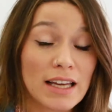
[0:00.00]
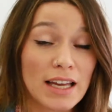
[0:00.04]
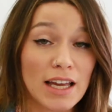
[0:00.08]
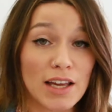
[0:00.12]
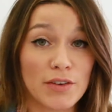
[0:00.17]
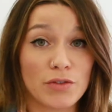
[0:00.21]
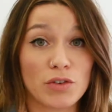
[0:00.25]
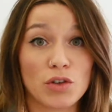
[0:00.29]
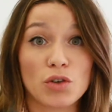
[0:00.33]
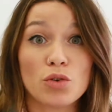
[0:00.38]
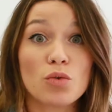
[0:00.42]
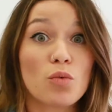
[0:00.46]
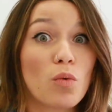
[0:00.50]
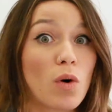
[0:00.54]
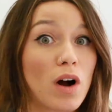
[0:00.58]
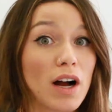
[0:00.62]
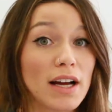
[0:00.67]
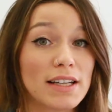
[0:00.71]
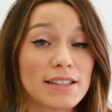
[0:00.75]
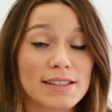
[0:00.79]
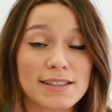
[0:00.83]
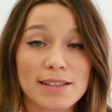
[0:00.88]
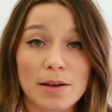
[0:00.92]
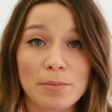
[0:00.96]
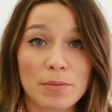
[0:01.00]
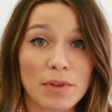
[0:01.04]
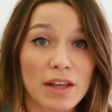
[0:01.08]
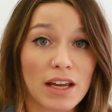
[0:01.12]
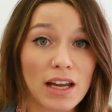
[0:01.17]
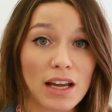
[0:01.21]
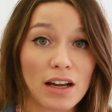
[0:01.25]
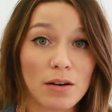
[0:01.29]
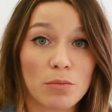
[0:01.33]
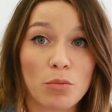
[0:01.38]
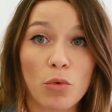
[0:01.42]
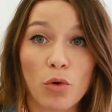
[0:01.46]
If you want
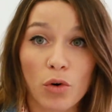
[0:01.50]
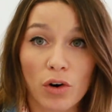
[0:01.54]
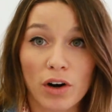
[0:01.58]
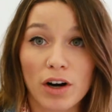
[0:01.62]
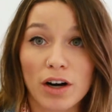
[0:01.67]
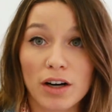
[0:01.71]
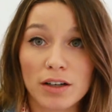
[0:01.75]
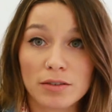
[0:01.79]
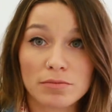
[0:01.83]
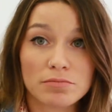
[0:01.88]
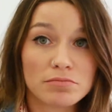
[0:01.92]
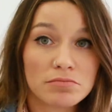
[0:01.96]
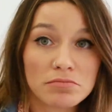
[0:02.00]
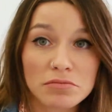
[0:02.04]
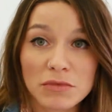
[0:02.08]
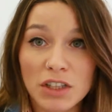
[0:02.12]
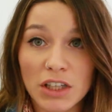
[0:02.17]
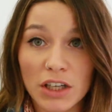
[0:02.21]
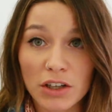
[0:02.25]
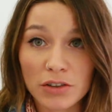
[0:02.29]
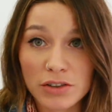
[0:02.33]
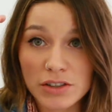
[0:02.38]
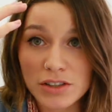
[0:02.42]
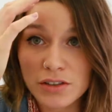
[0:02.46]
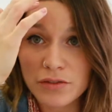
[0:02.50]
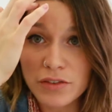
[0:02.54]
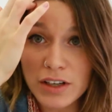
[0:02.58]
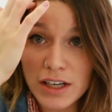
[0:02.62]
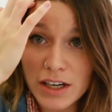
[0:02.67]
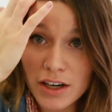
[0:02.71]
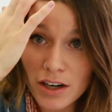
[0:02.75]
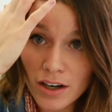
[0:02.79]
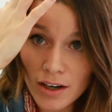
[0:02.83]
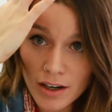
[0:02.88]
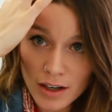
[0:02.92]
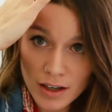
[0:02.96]
something more, you know,
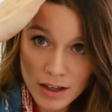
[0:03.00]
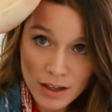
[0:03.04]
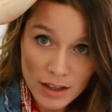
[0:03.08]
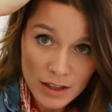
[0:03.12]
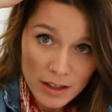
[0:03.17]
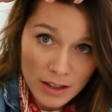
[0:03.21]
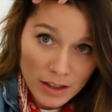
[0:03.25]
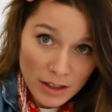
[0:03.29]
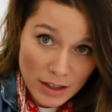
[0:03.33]
severe,